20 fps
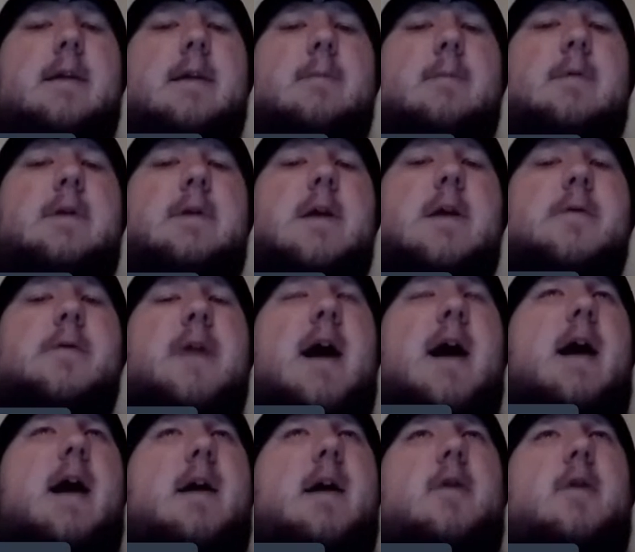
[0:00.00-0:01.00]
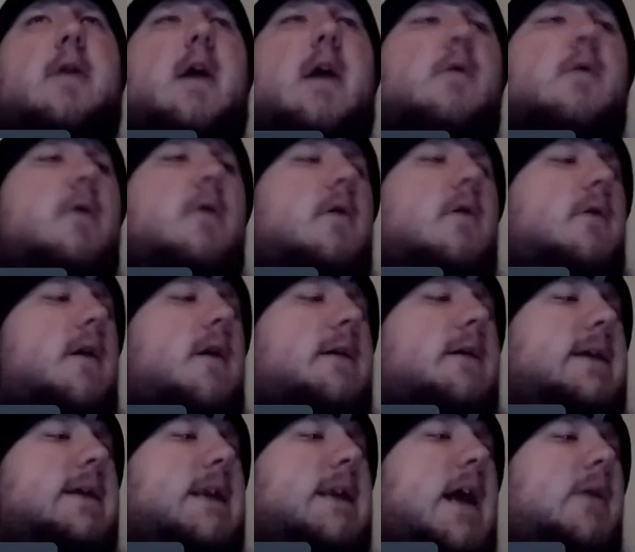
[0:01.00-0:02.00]
yield a higher alcohol
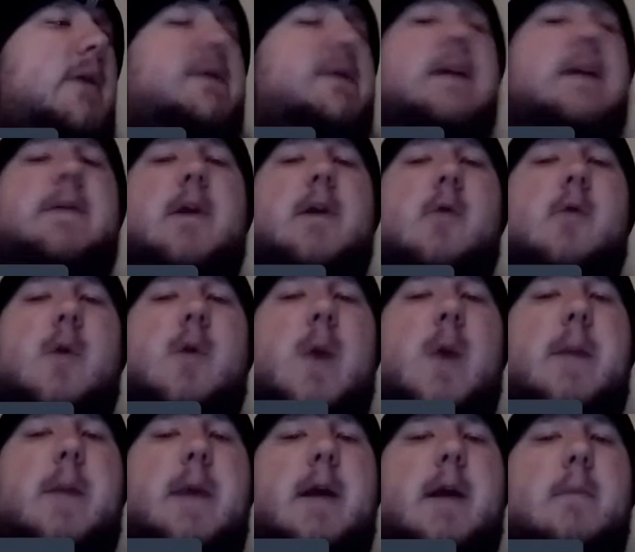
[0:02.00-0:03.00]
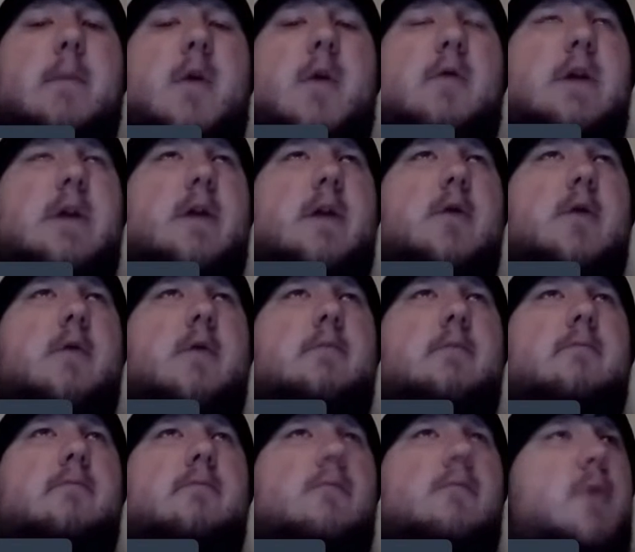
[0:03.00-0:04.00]
content. Now, is that the only way to make a malt liquor?
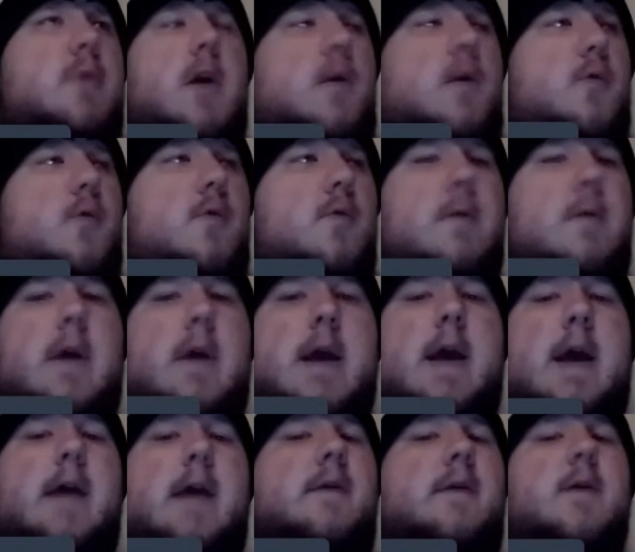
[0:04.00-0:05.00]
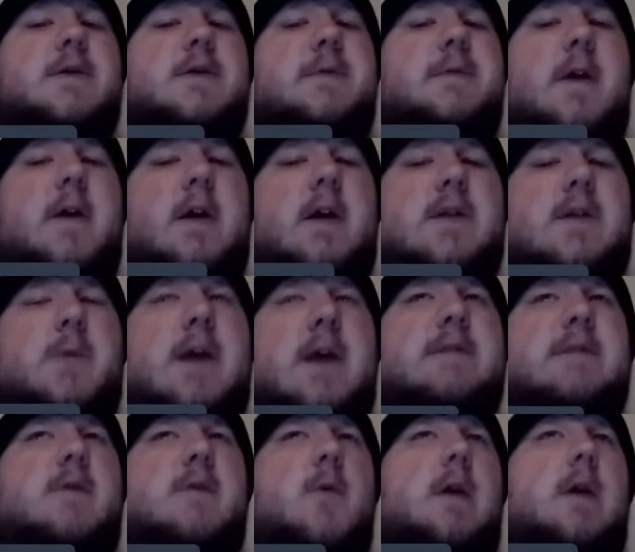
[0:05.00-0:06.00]
No. There's various ways
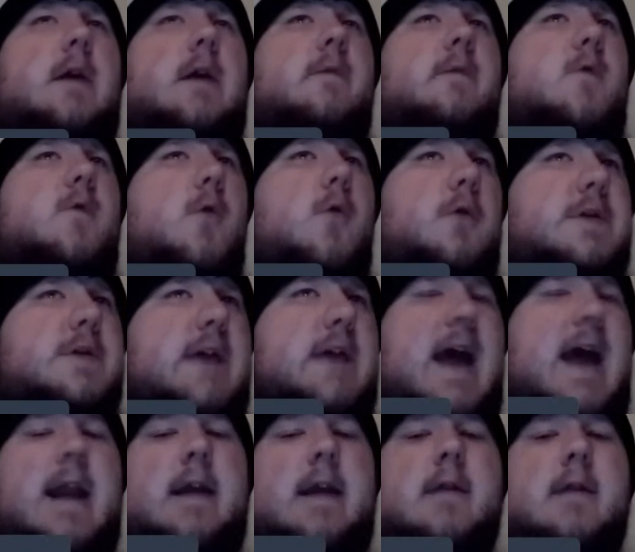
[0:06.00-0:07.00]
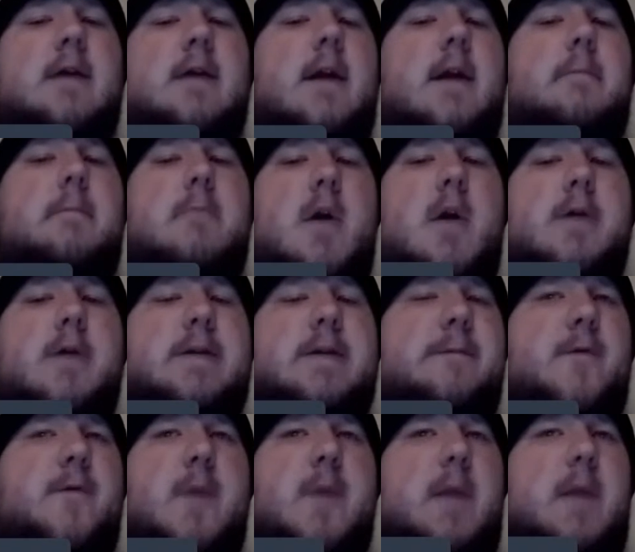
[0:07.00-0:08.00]
of doing it. Of course, adding a lot of malt and
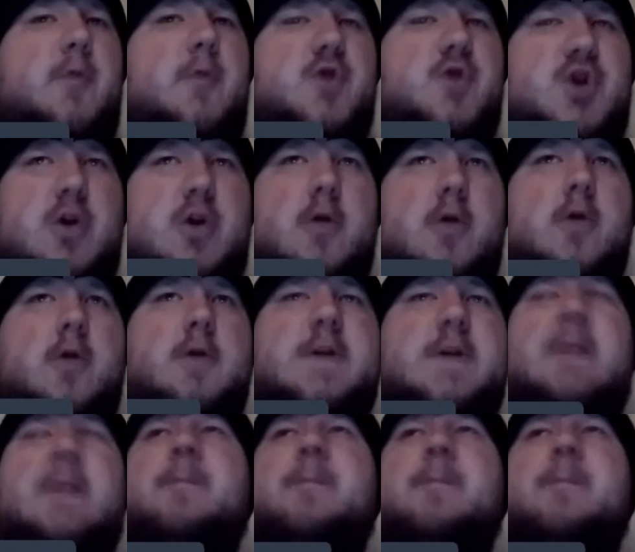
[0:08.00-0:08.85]
fermentable sugars,